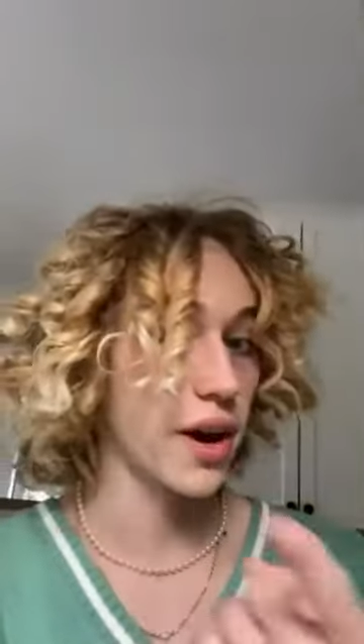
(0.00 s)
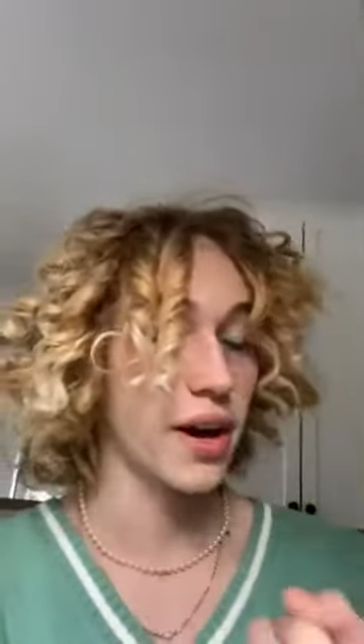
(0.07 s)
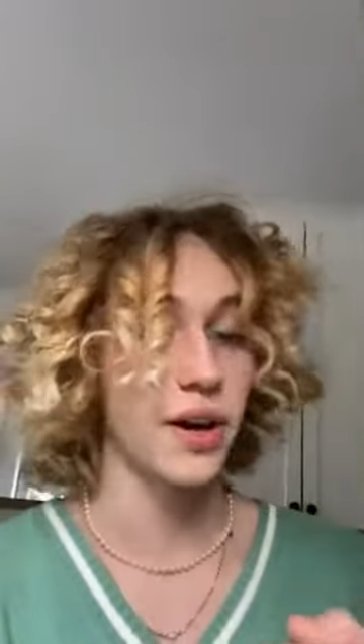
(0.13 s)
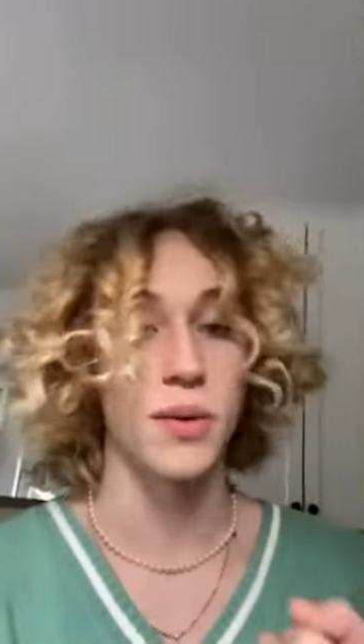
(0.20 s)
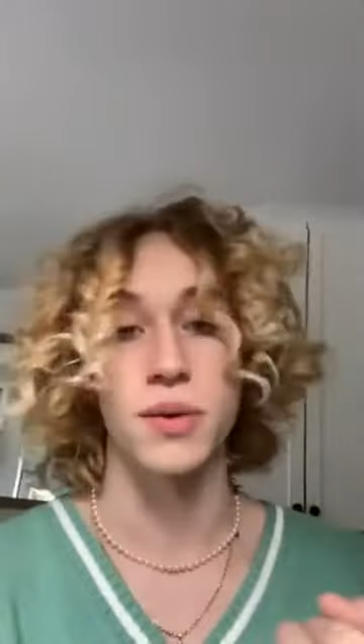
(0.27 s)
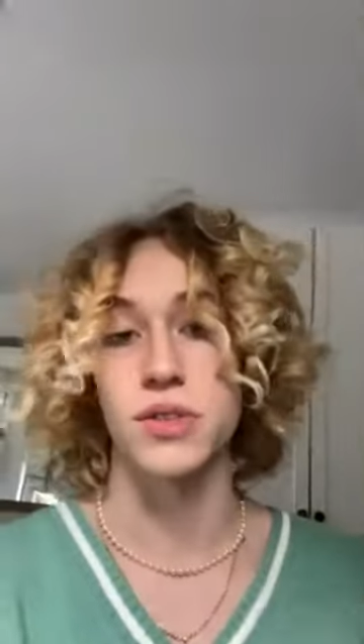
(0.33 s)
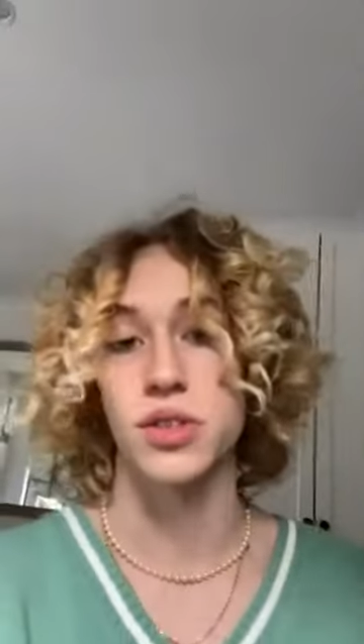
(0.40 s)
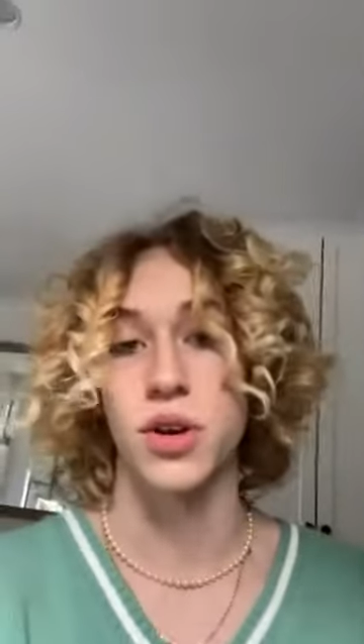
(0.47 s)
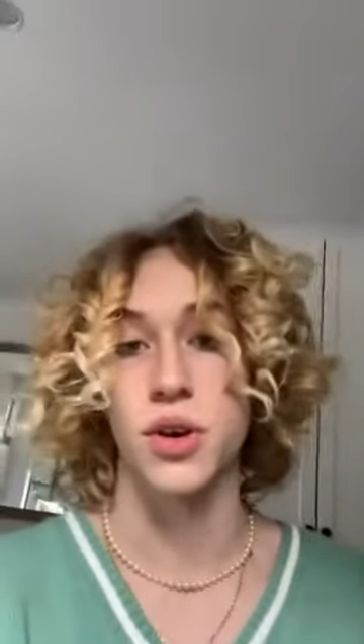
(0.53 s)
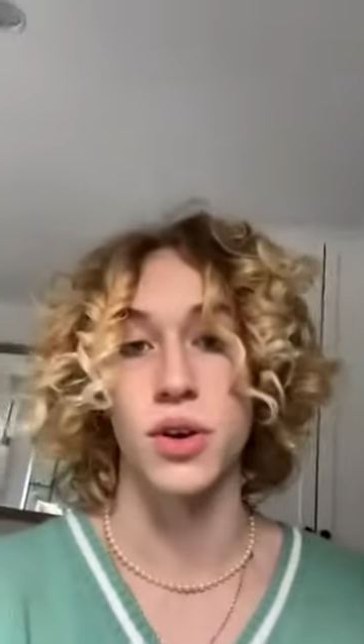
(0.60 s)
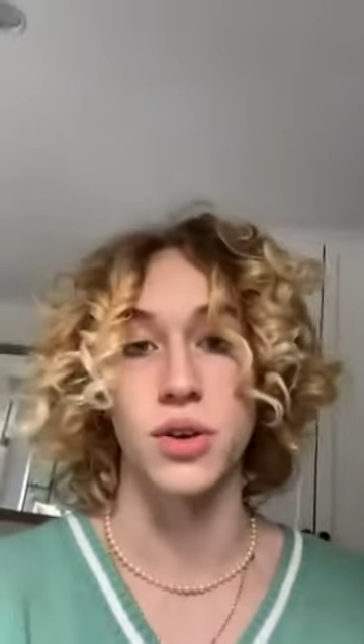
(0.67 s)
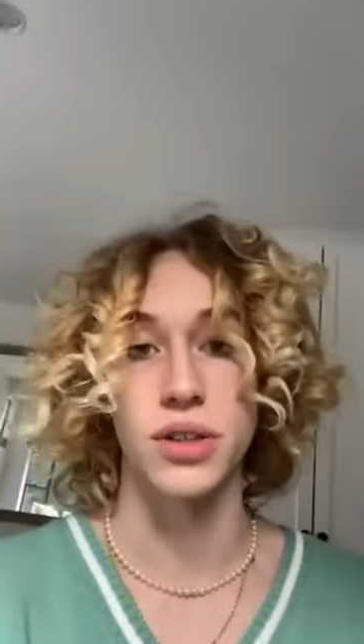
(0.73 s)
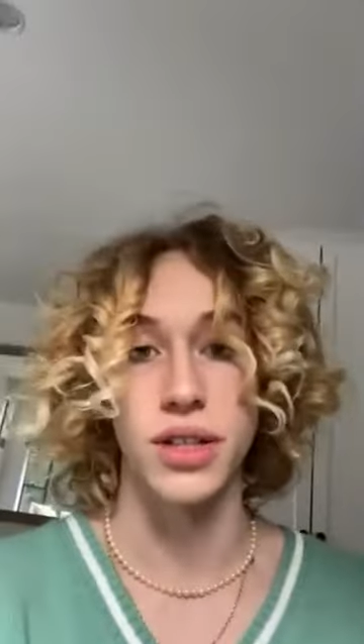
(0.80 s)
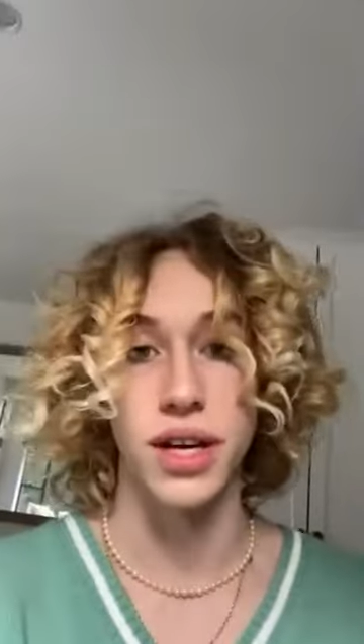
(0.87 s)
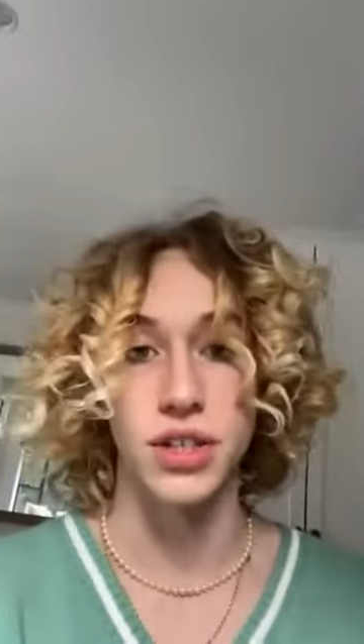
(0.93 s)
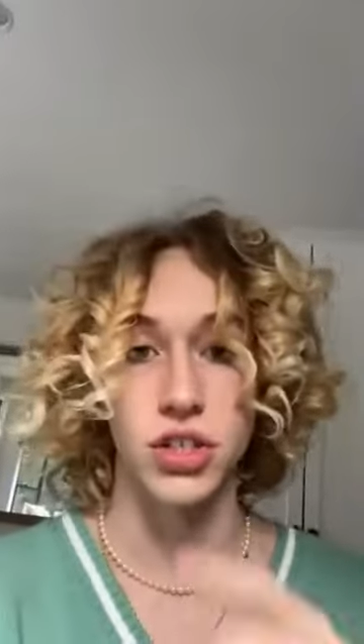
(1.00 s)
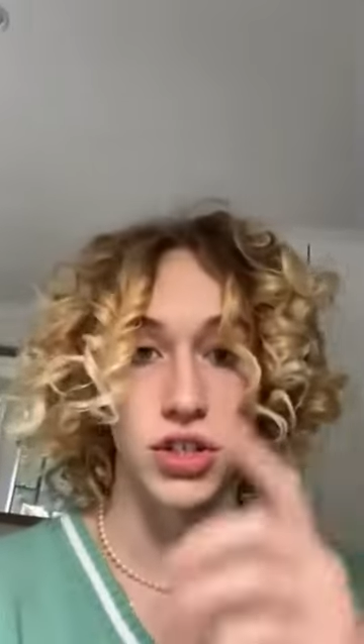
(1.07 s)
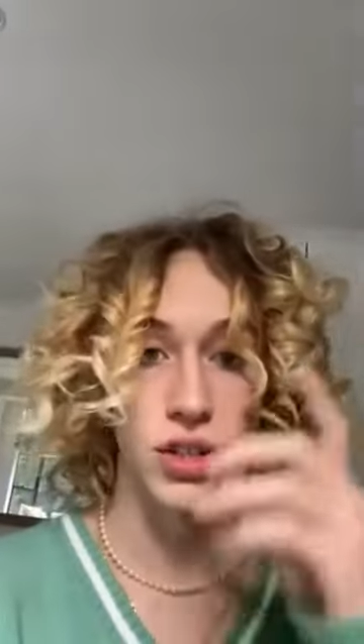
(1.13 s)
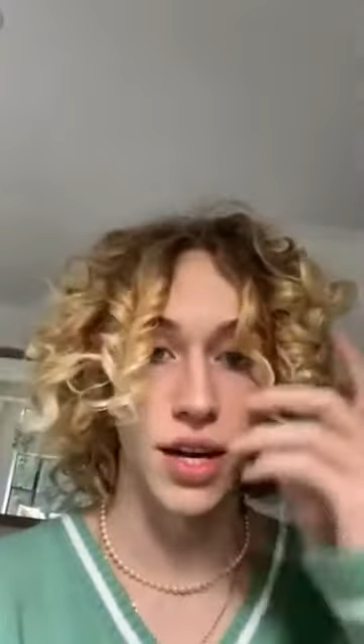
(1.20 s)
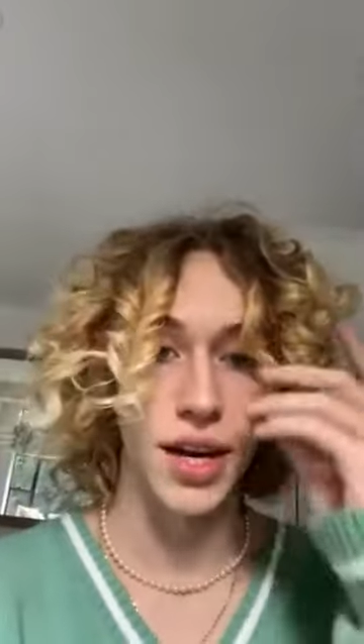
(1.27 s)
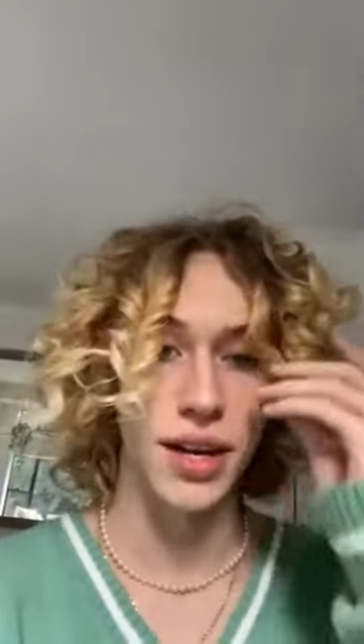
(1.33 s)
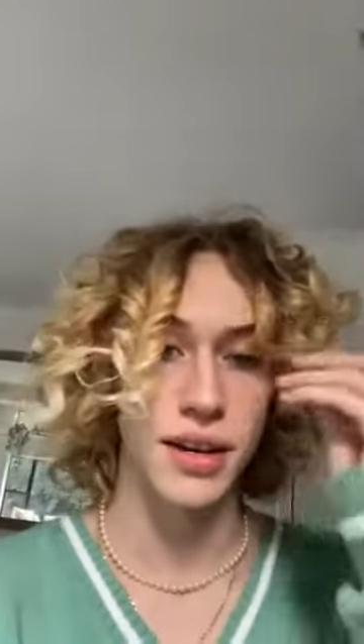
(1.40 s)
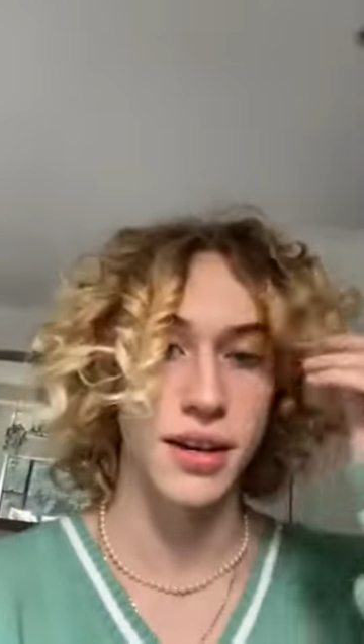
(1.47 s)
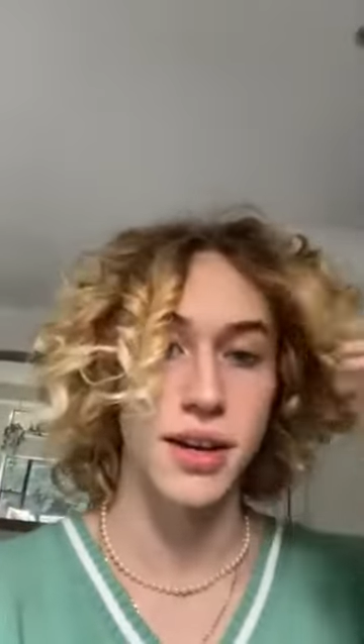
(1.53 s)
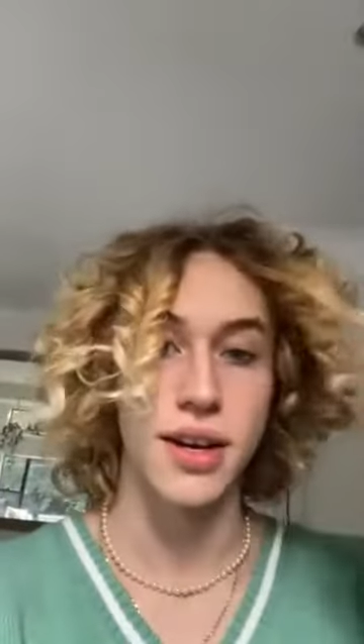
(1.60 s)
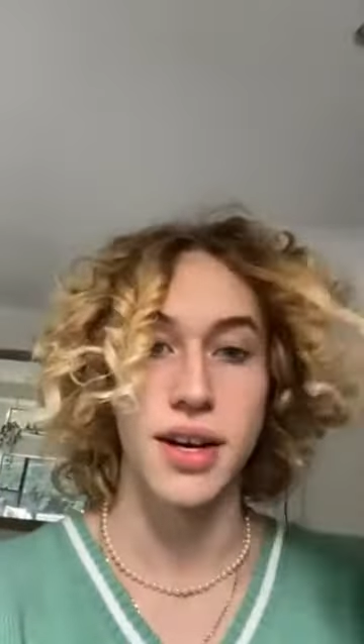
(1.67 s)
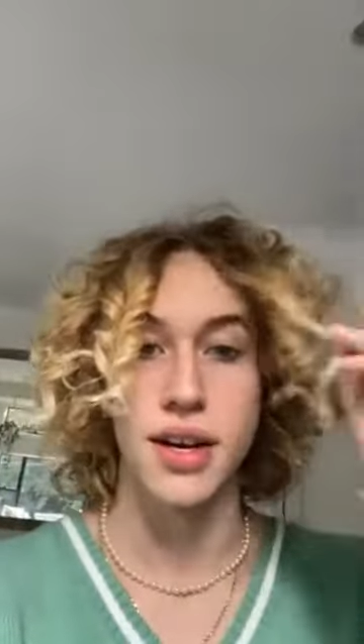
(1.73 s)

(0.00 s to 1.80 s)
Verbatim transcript: My hair was curled yesterday